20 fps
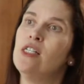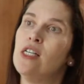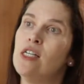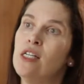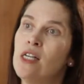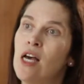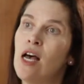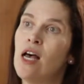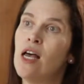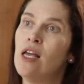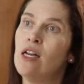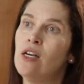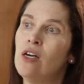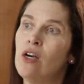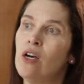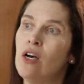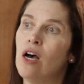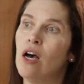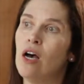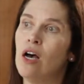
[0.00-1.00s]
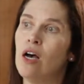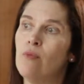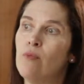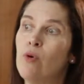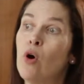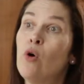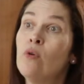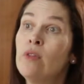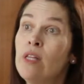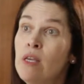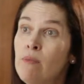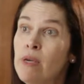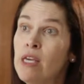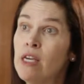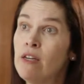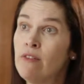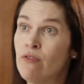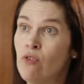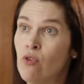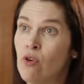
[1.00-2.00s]
to not only
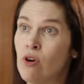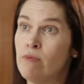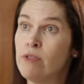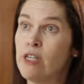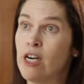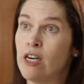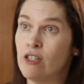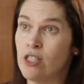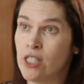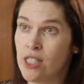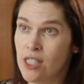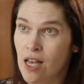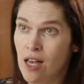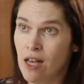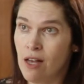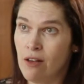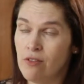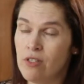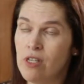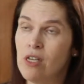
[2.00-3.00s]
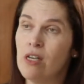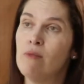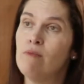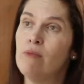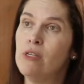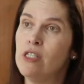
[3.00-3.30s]
be informed ourselves,